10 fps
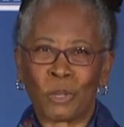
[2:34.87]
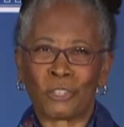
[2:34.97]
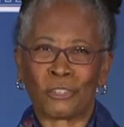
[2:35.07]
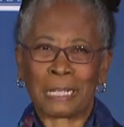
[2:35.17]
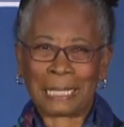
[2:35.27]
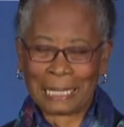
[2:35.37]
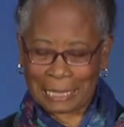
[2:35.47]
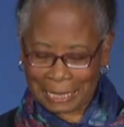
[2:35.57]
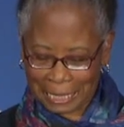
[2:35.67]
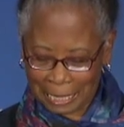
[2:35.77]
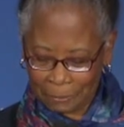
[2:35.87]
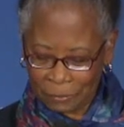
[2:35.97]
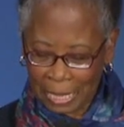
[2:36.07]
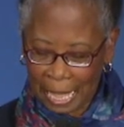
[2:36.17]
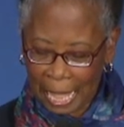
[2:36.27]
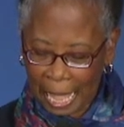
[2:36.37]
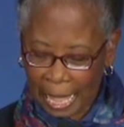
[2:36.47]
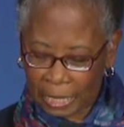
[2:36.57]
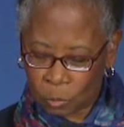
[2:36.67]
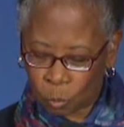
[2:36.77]
Richard Litzy,
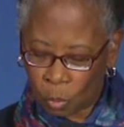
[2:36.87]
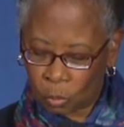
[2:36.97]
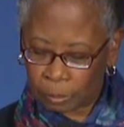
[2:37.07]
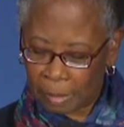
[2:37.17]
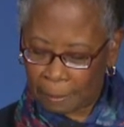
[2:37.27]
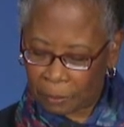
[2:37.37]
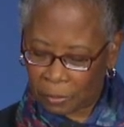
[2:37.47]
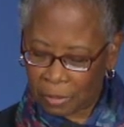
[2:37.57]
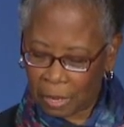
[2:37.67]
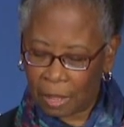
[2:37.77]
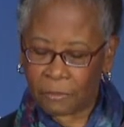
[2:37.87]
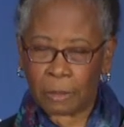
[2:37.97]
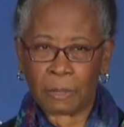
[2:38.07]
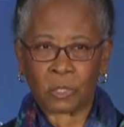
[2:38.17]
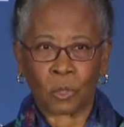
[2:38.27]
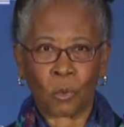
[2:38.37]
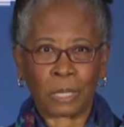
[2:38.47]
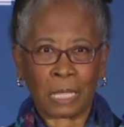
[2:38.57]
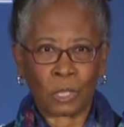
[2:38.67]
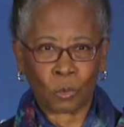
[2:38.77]
an enrolled member of the
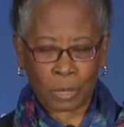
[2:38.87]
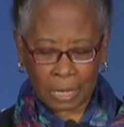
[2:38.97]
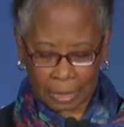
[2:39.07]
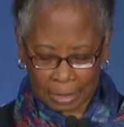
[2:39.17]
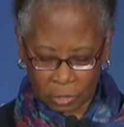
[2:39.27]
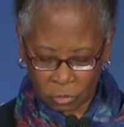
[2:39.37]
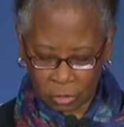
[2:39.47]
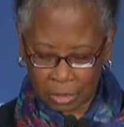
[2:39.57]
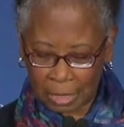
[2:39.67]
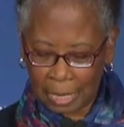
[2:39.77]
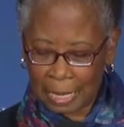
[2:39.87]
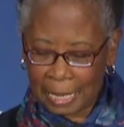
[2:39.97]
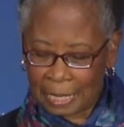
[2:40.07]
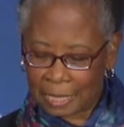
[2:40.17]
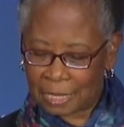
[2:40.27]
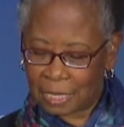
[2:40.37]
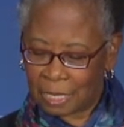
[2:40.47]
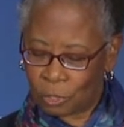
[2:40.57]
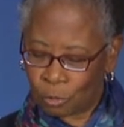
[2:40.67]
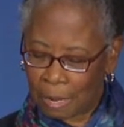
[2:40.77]
Muscogee Creek Nation, is
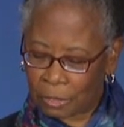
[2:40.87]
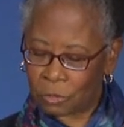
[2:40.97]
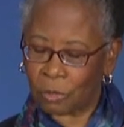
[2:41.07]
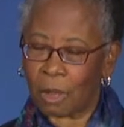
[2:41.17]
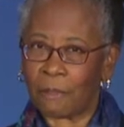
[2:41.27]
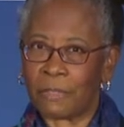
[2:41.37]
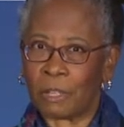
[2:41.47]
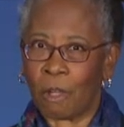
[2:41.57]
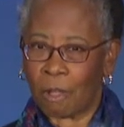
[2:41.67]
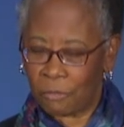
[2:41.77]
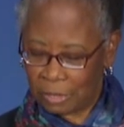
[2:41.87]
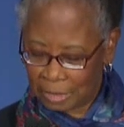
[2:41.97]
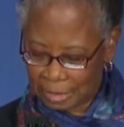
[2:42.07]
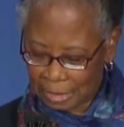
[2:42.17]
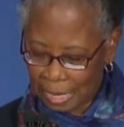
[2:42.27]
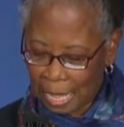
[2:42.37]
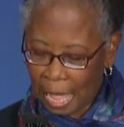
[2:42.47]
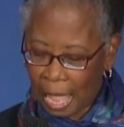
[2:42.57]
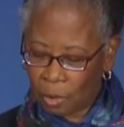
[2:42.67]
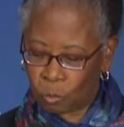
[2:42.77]
the director of the office,
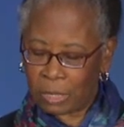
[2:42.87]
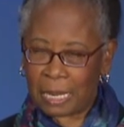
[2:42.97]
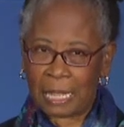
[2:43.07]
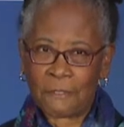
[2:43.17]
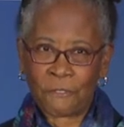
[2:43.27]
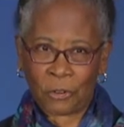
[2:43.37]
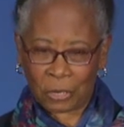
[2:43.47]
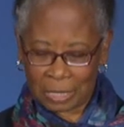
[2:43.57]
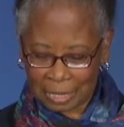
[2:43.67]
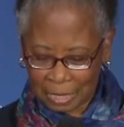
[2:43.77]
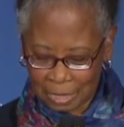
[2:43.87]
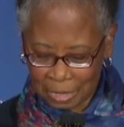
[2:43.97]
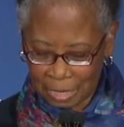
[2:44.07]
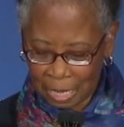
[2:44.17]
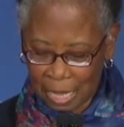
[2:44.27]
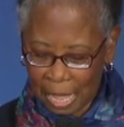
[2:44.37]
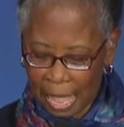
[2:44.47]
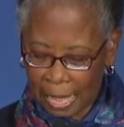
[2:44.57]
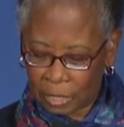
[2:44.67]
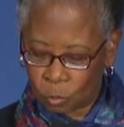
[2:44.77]
and Renee Ferguson,
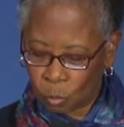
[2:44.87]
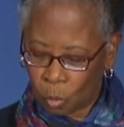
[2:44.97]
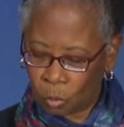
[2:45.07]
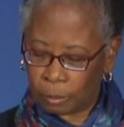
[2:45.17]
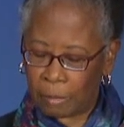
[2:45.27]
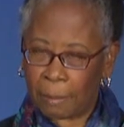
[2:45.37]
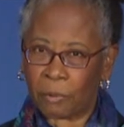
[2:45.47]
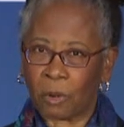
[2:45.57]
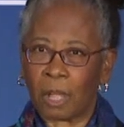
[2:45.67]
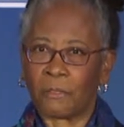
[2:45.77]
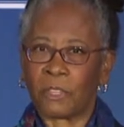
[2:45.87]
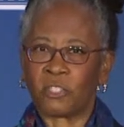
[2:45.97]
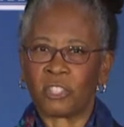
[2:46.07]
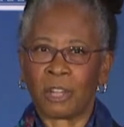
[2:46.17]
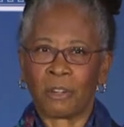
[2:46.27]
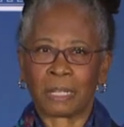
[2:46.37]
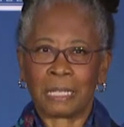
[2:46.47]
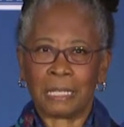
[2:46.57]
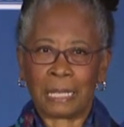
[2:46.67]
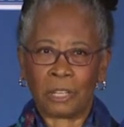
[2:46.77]
an enrolled member of the
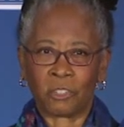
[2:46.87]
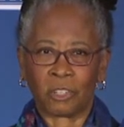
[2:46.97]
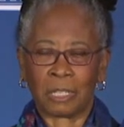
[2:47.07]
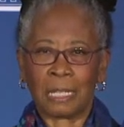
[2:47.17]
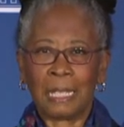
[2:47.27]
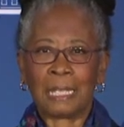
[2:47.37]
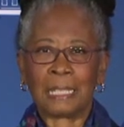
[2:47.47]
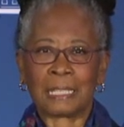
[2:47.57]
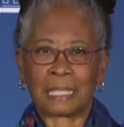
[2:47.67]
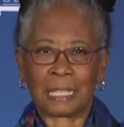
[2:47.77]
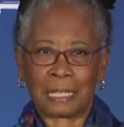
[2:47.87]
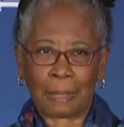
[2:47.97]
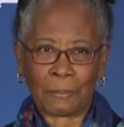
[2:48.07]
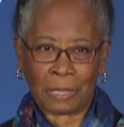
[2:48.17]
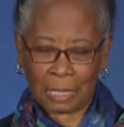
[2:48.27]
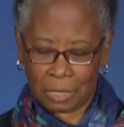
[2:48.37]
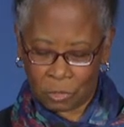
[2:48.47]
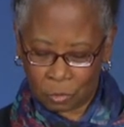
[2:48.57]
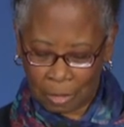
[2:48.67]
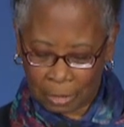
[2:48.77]
Cherokee Nation, is the
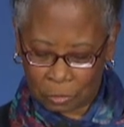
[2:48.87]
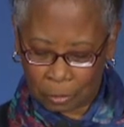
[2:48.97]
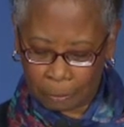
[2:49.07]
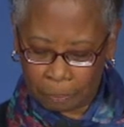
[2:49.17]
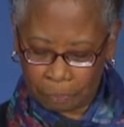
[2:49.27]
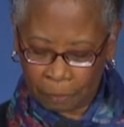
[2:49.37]
deputy director.